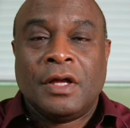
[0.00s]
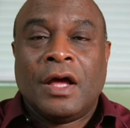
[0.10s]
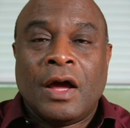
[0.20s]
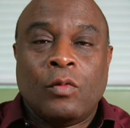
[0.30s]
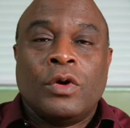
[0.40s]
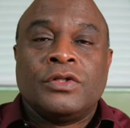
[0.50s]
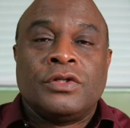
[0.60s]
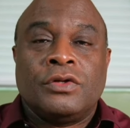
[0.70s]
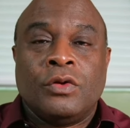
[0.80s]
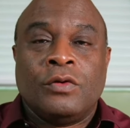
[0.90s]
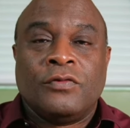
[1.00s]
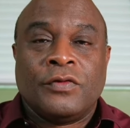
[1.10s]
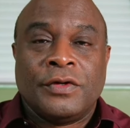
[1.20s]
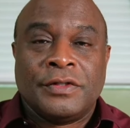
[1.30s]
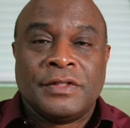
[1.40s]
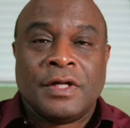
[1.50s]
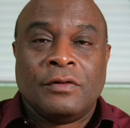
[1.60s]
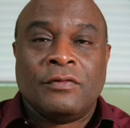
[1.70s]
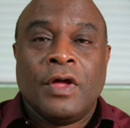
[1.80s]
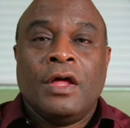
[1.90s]
I want you to know it for yourself
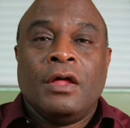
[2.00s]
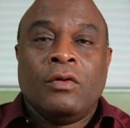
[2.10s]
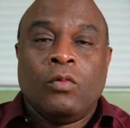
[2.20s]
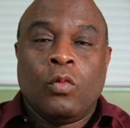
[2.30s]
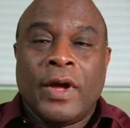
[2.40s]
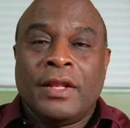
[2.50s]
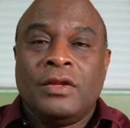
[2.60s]
when